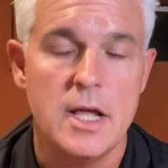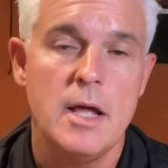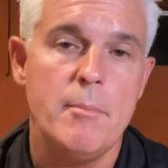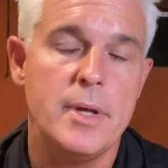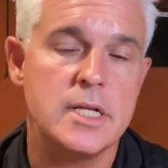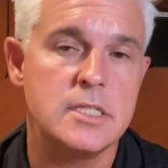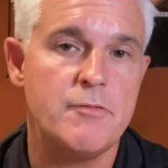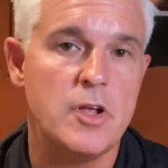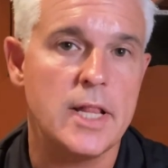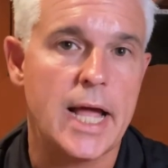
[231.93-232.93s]
Because if
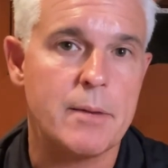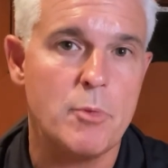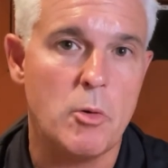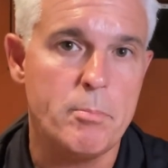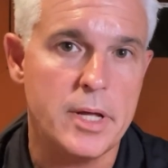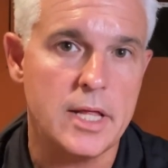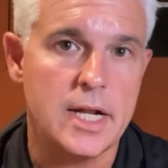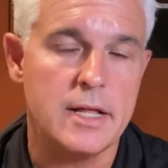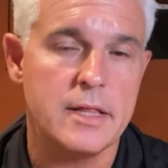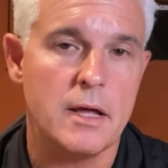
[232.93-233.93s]
you lack mobility
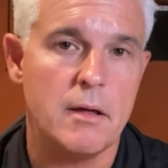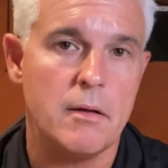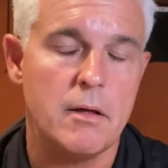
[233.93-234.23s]
of the